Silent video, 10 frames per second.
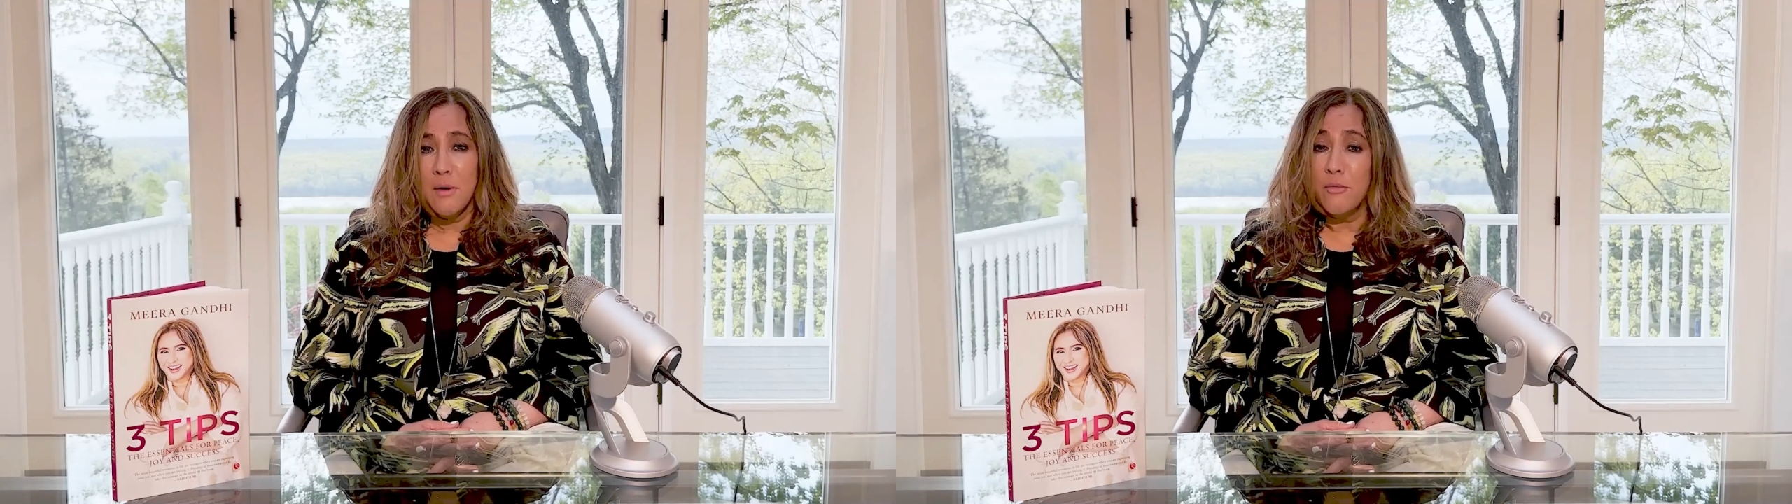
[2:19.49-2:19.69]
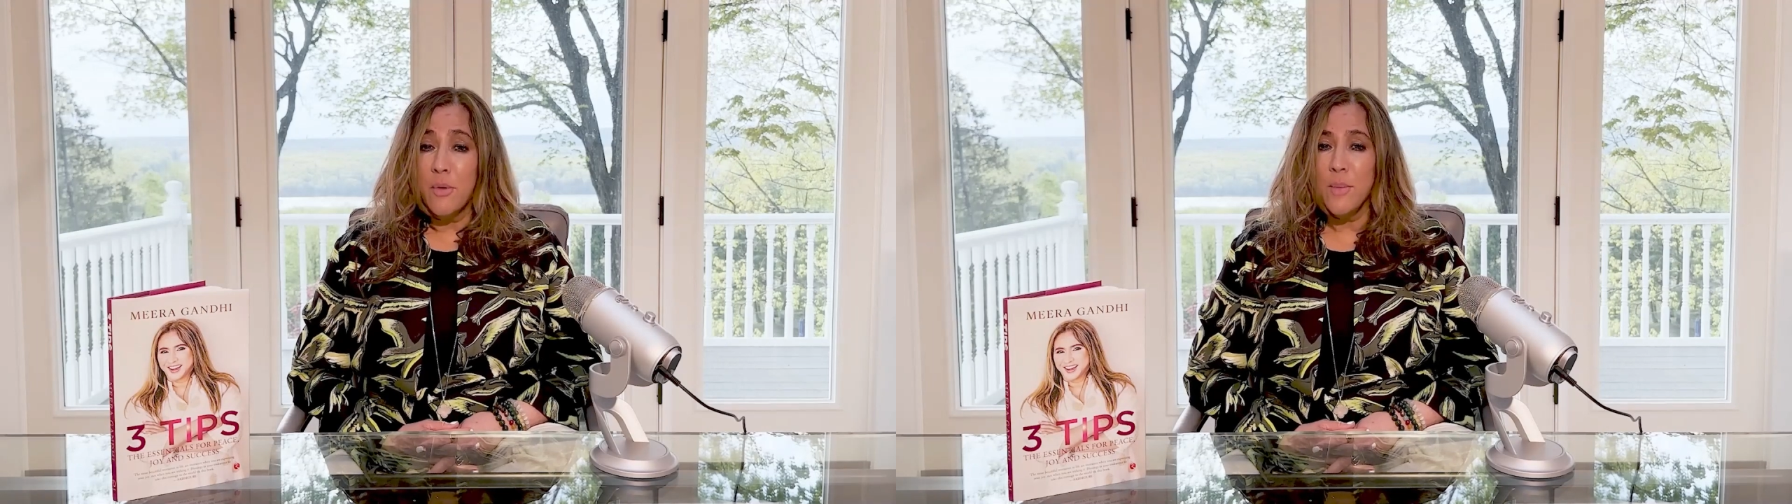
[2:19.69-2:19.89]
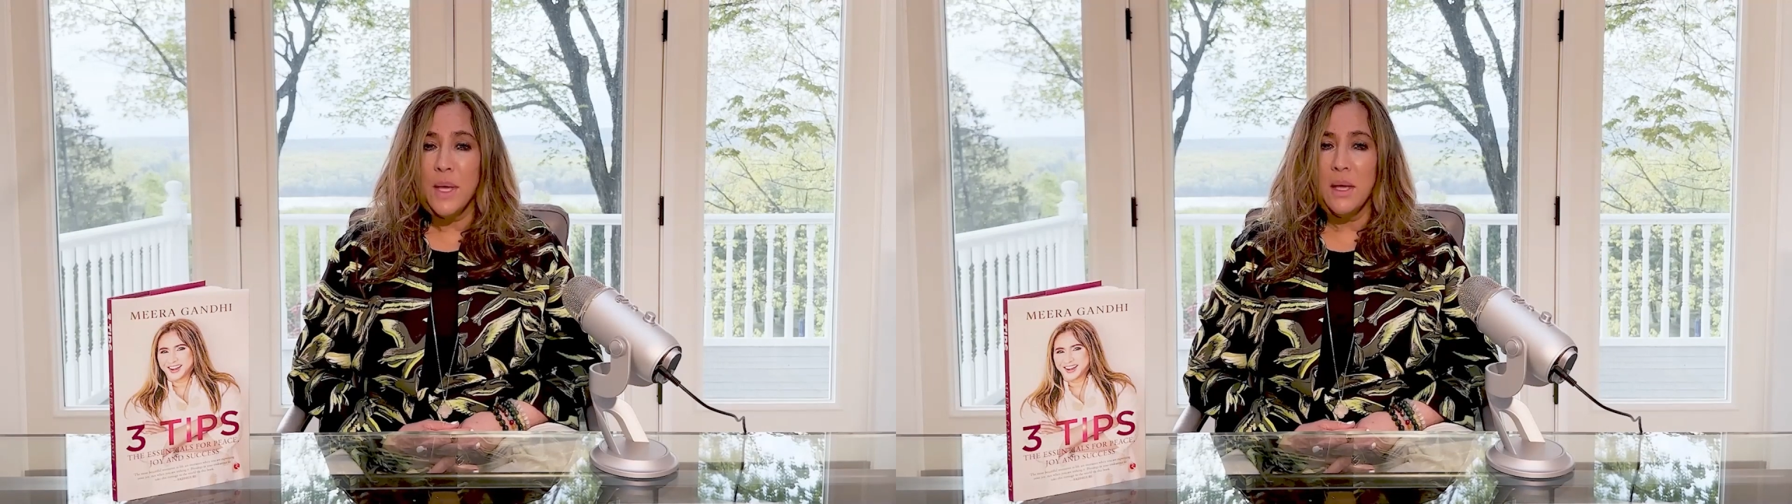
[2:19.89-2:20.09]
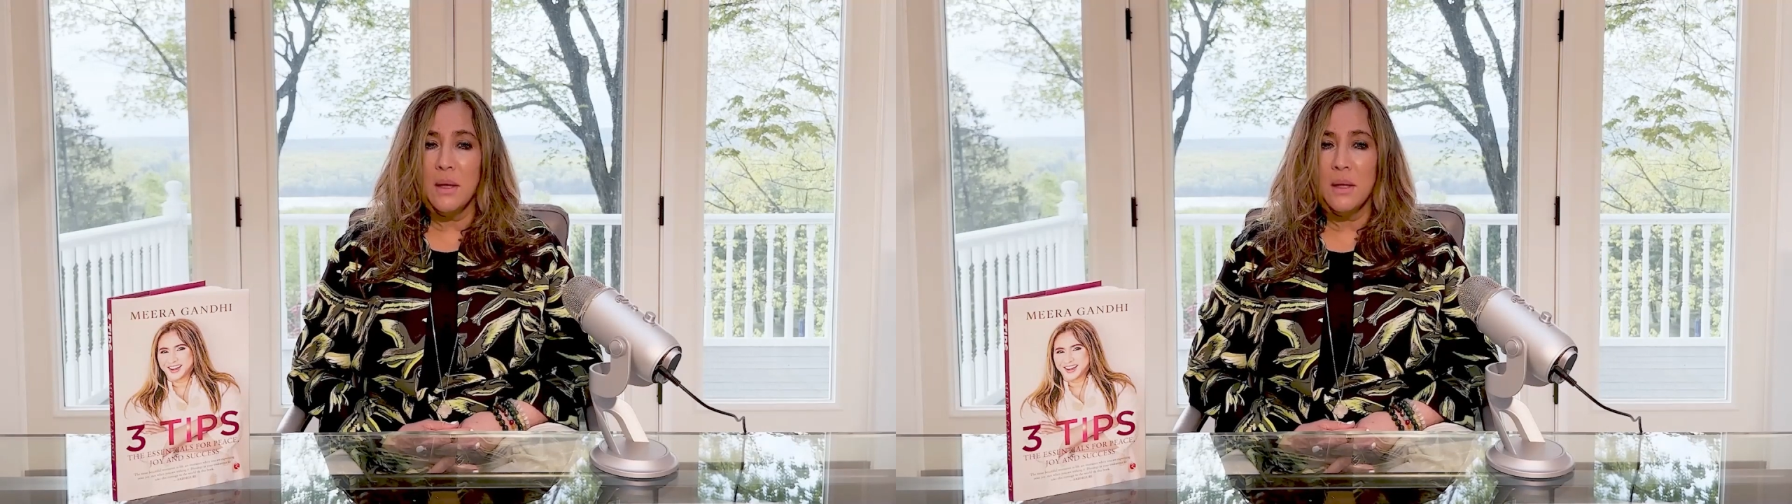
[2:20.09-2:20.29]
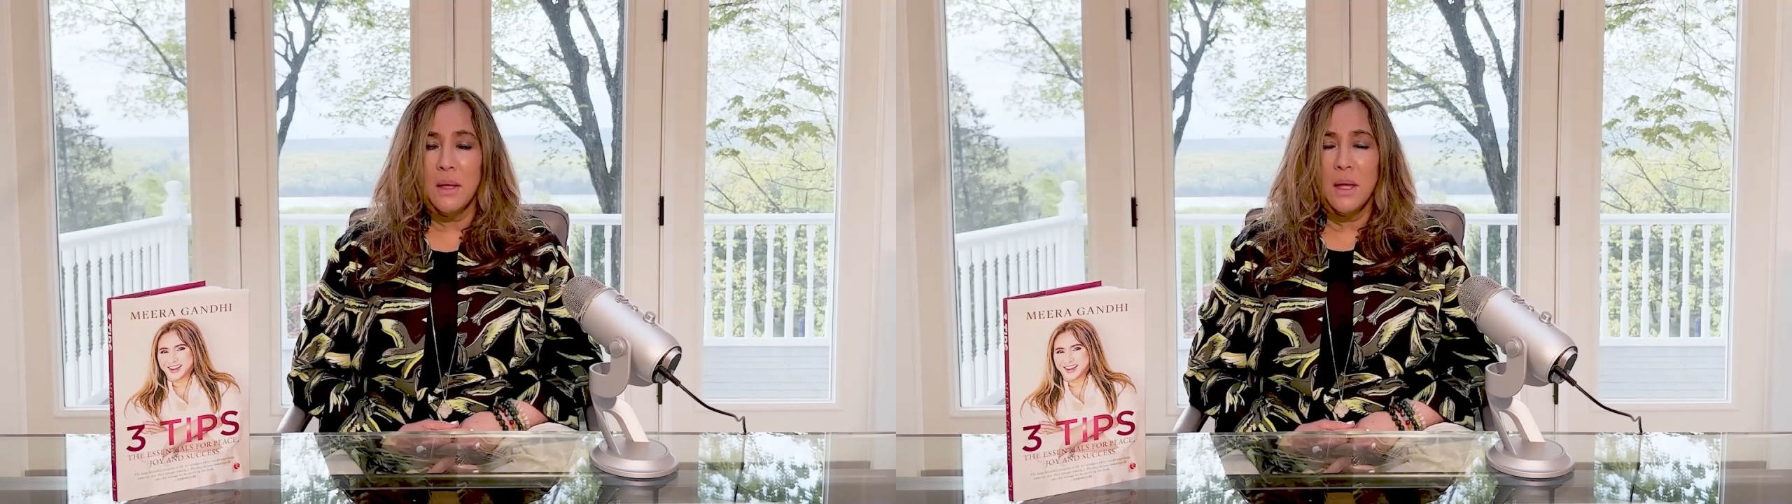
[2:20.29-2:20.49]
For
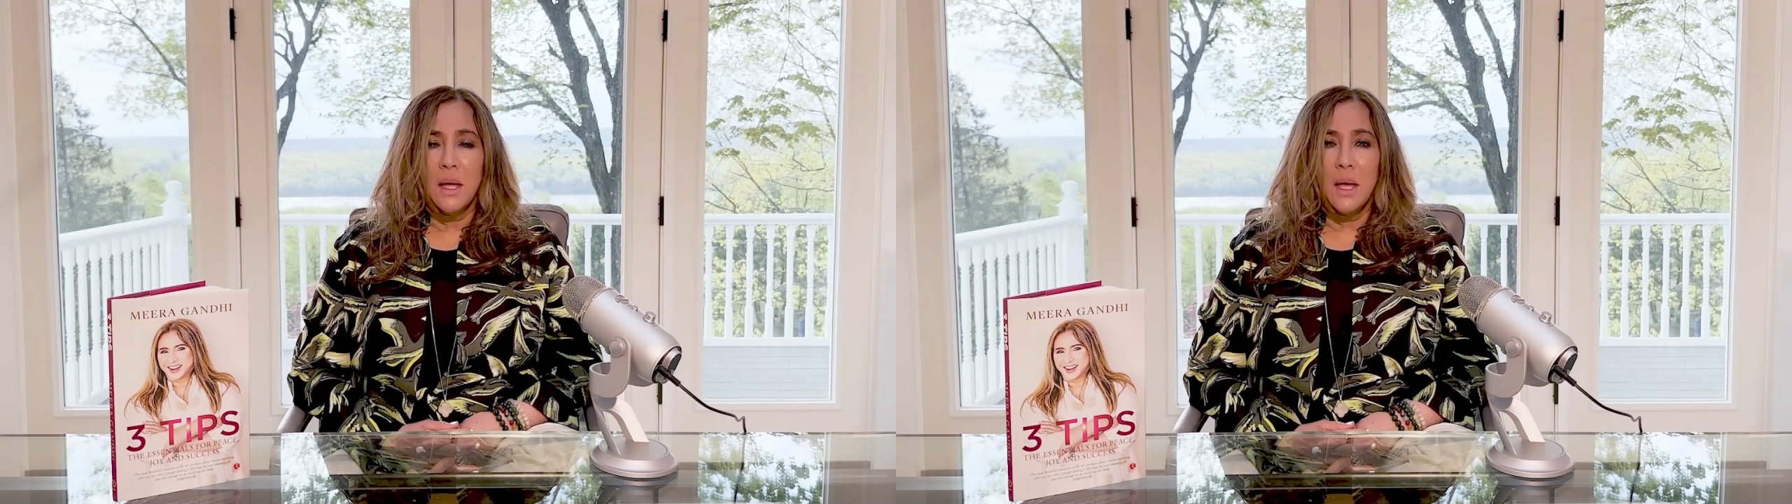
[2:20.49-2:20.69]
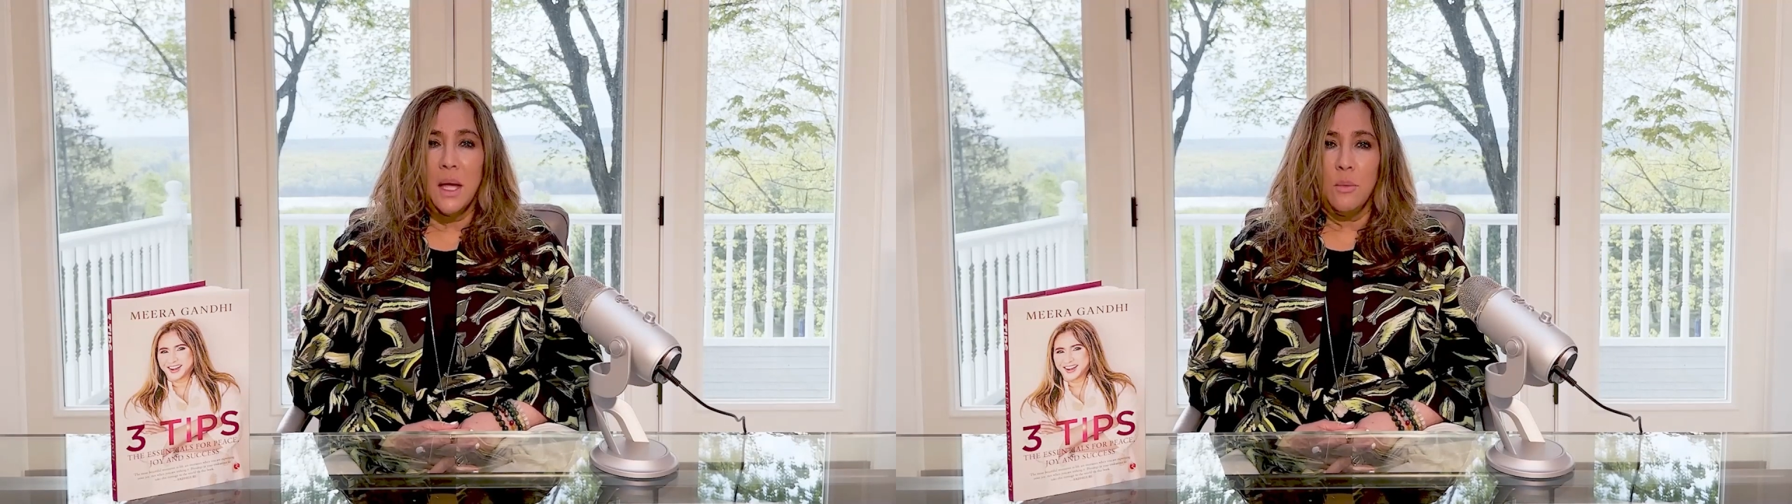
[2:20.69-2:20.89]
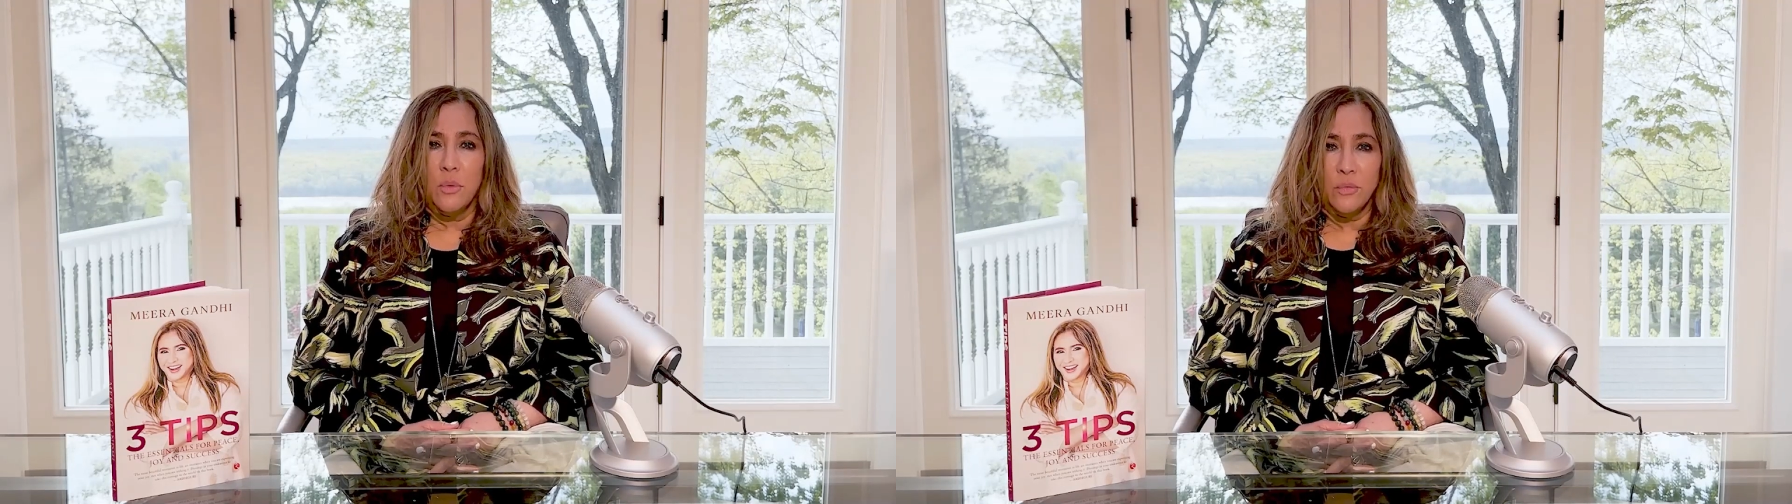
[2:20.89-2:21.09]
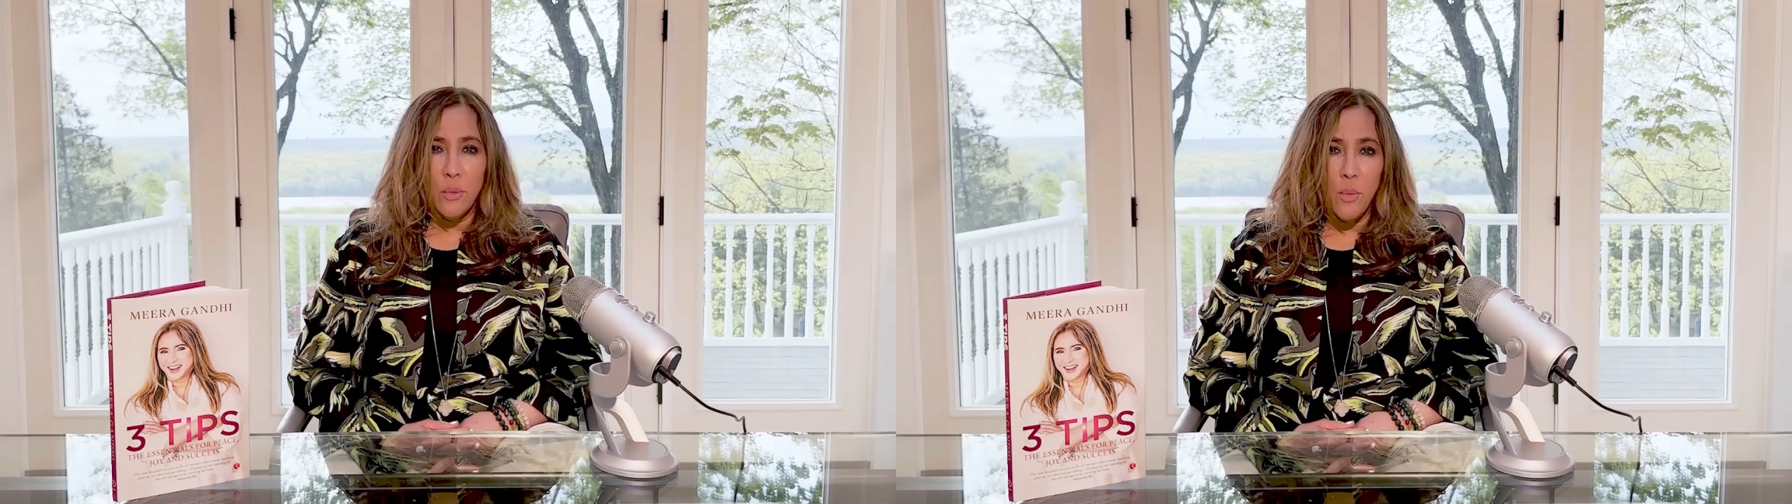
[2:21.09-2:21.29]
me, it was a